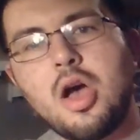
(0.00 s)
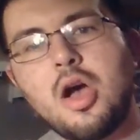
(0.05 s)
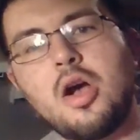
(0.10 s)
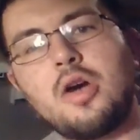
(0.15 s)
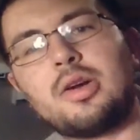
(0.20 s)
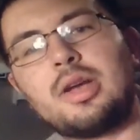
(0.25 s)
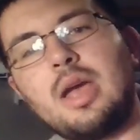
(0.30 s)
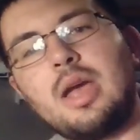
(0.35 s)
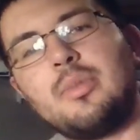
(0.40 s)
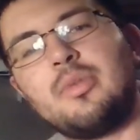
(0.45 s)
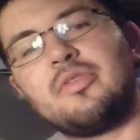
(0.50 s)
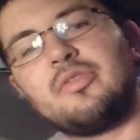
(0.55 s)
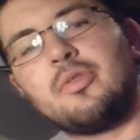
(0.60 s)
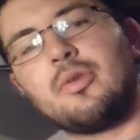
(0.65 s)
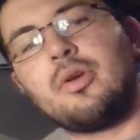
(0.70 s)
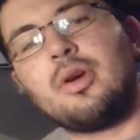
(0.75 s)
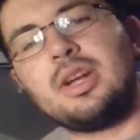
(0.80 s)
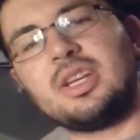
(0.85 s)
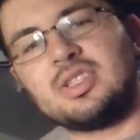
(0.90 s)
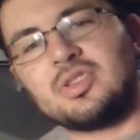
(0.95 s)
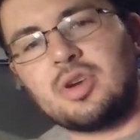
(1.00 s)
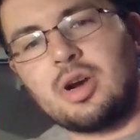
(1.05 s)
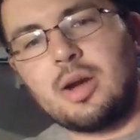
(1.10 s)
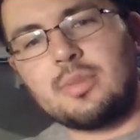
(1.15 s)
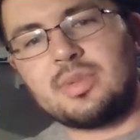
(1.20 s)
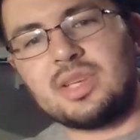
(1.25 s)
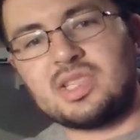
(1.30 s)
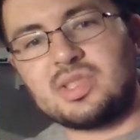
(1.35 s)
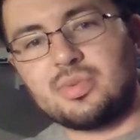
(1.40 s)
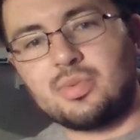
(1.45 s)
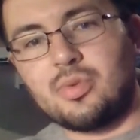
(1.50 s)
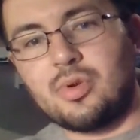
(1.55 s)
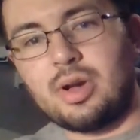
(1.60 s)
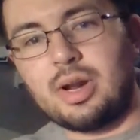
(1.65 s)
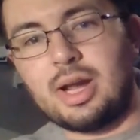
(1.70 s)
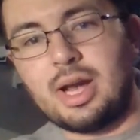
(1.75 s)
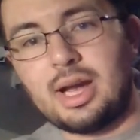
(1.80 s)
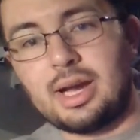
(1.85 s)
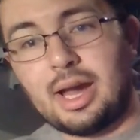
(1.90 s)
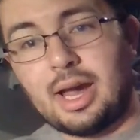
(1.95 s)
Okay, before I describe this
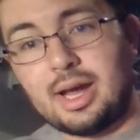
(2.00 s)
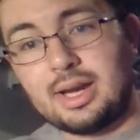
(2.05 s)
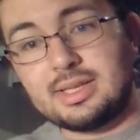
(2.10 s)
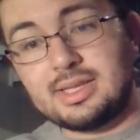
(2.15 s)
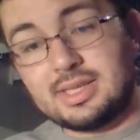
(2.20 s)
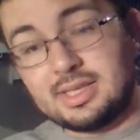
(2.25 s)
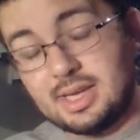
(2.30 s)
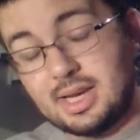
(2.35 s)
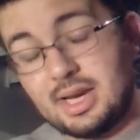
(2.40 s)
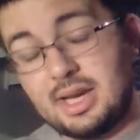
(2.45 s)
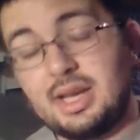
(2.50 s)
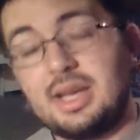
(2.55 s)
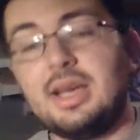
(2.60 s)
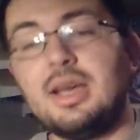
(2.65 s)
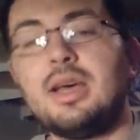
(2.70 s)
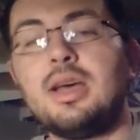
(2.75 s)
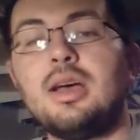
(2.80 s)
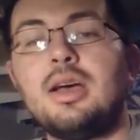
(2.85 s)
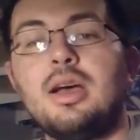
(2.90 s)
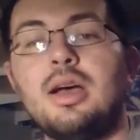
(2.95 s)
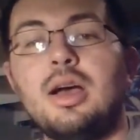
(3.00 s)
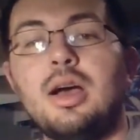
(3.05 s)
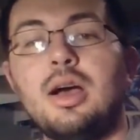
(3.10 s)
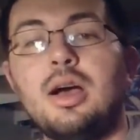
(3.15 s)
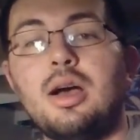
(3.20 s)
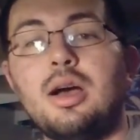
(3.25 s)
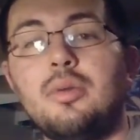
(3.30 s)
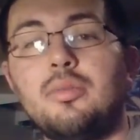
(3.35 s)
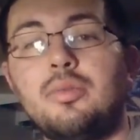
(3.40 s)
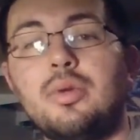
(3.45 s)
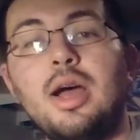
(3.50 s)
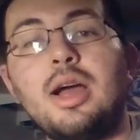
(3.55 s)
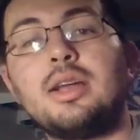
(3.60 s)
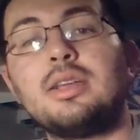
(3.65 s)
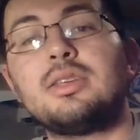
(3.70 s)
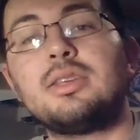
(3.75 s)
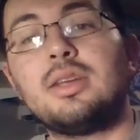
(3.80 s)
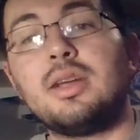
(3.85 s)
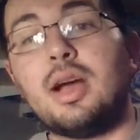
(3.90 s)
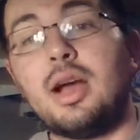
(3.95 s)
one, I gotta say,
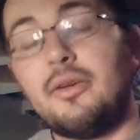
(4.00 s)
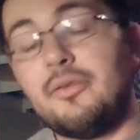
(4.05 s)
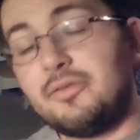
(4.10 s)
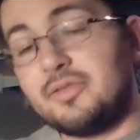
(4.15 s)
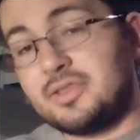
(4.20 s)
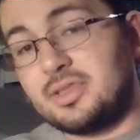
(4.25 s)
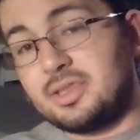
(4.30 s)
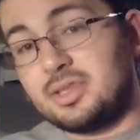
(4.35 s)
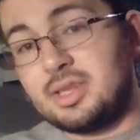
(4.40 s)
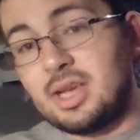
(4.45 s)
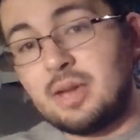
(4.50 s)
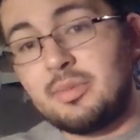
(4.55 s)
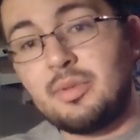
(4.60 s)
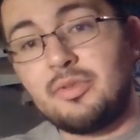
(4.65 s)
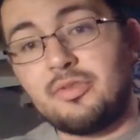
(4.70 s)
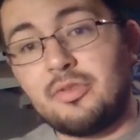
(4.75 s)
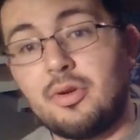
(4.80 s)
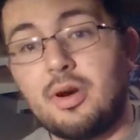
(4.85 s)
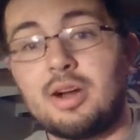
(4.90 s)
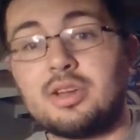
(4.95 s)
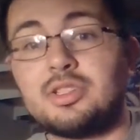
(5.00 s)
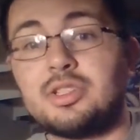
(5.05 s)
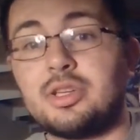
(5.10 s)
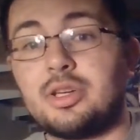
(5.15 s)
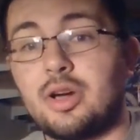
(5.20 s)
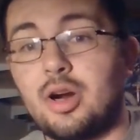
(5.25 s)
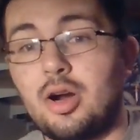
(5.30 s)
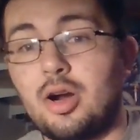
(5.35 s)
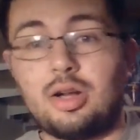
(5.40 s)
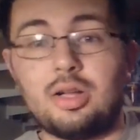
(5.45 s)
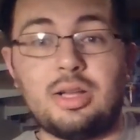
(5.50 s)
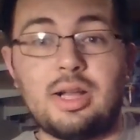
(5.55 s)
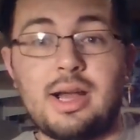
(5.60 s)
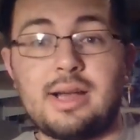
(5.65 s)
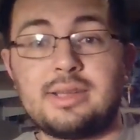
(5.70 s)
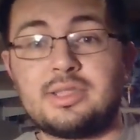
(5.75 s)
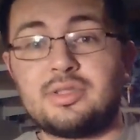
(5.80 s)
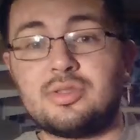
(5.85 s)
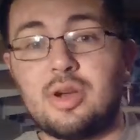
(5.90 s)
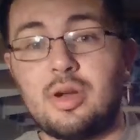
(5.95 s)
I've said before I took art
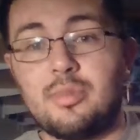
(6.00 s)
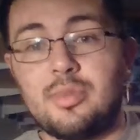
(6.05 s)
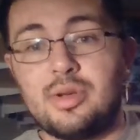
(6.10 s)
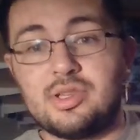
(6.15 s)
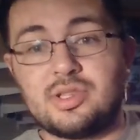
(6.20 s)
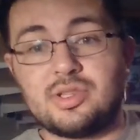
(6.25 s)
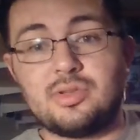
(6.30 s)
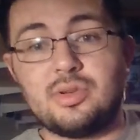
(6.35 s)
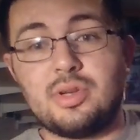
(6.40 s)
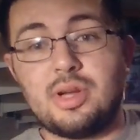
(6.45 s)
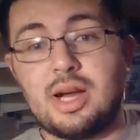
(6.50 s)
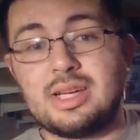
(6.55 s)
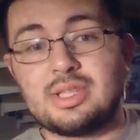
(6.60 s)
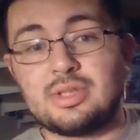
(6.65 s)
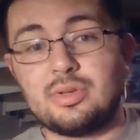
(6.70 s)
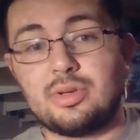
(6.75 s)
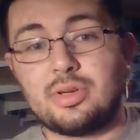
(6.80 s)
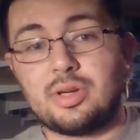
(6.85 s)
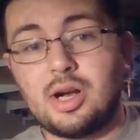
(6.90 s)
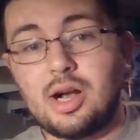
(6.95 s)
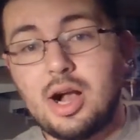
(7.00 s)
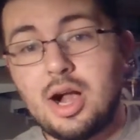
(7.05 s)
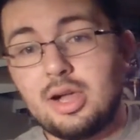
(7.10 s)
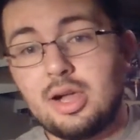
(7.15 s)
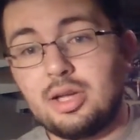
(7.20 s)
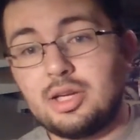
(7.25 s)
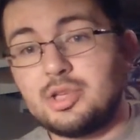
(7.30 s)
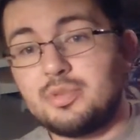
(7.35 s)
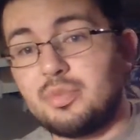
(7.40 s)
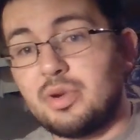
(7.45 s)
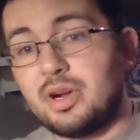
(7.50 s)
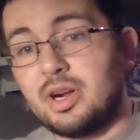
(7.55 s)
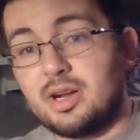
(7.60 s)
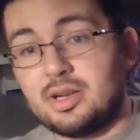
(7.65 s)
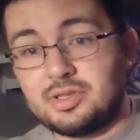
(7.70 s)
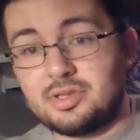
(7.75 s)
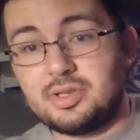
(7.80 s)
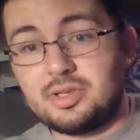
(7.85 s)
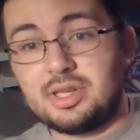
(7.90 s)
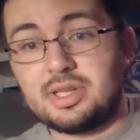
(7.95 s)
class throughout middle school, high school, and college, but I
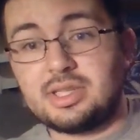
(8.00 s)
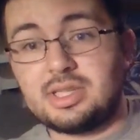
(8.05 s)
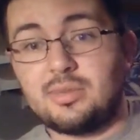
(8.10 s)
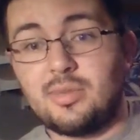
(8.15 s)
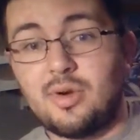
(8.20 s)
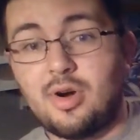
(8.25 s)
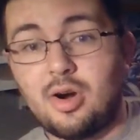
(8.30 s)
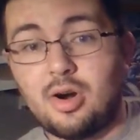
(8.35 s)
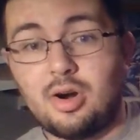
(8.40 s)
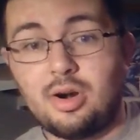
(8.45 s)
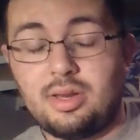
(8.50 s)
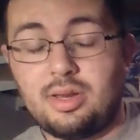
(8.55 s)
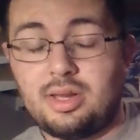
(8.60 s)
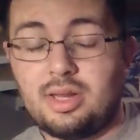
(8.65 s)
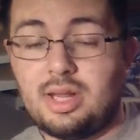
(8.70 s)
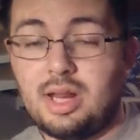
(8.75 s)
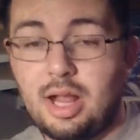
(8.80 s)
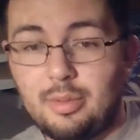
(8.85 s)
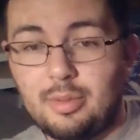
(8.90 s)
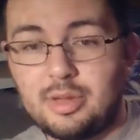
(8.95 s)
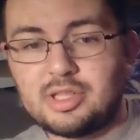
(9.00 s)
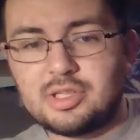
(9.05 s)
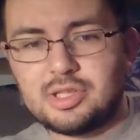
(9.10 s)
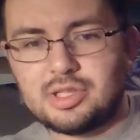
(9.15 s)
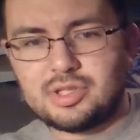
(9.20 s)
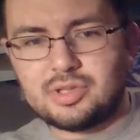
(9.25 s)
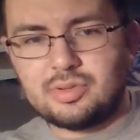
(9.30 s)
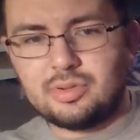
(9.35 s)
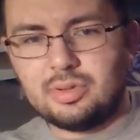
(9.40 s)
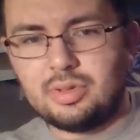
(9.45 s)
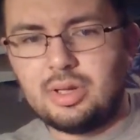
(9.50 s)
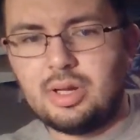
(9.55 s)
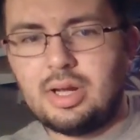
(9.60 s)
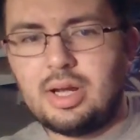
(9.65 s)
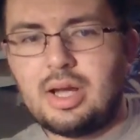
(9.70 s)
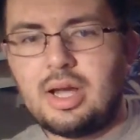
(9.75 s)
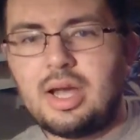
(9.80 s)
also did some art in elementary school.